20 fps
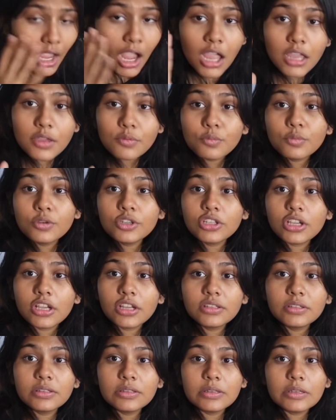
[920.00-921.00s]
I wish I
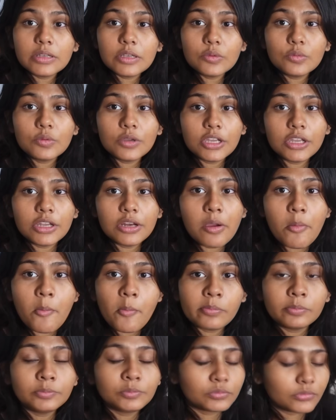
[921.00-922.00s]
had seaweed.
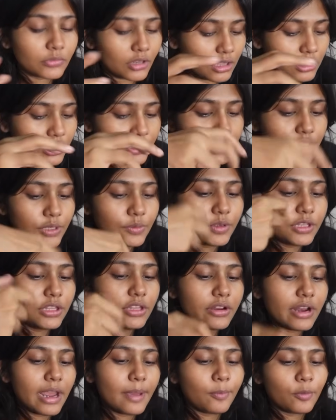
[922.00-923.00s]
The seaweed
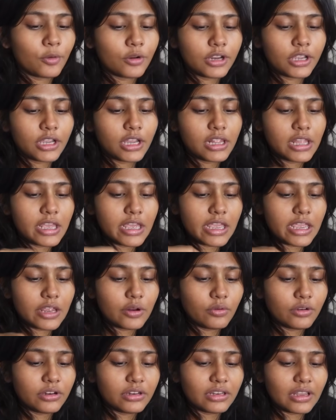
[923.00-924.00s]
they wrap kore khale, it
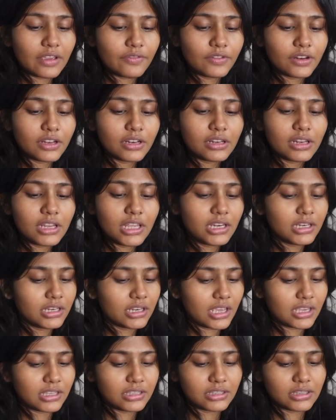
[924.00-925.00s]
would definitely
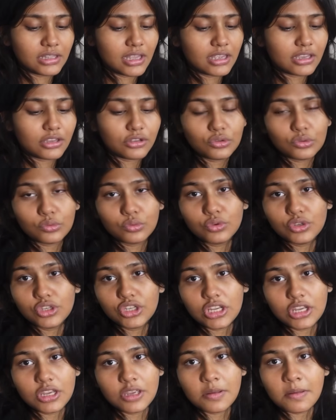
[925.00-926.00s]
taste like a
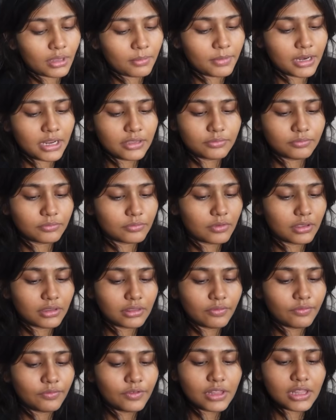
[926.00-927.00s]
sushi.
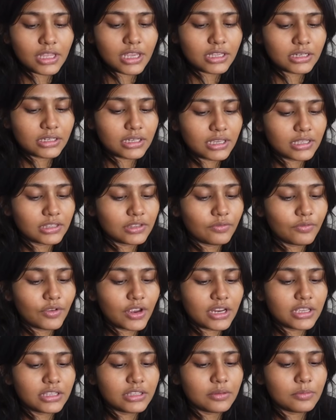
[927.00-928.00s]
The filling tastes
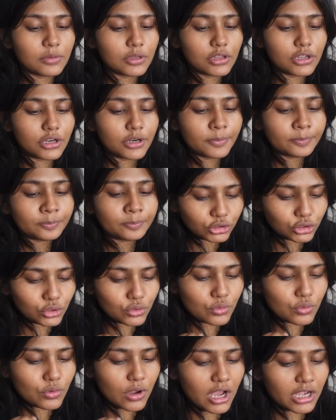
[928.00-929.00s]
very similar to
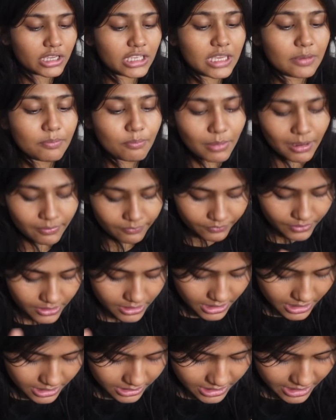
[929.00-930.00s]
a kimbap
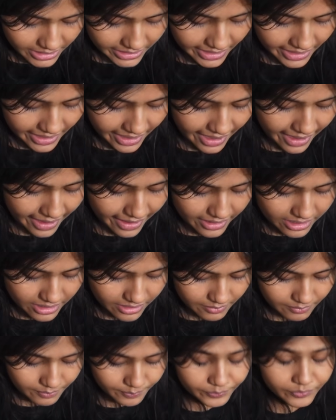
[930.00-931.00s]
filling that I had
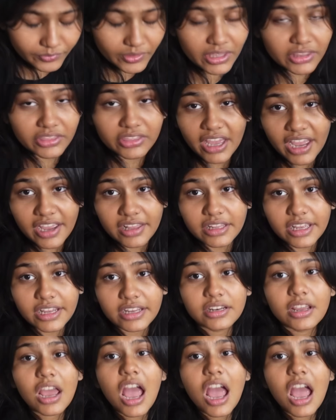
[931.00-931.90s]
in Thailand.